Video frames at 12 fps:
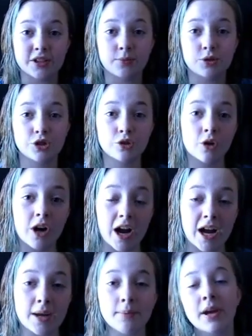
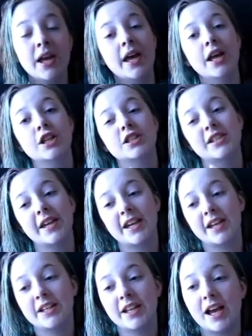subscribe,
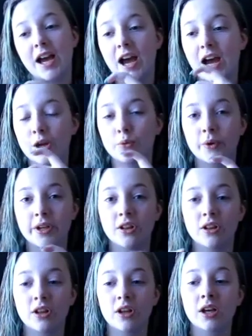and I
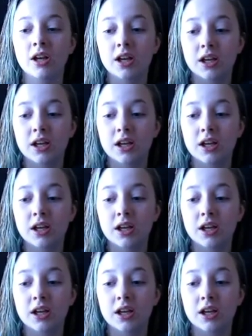will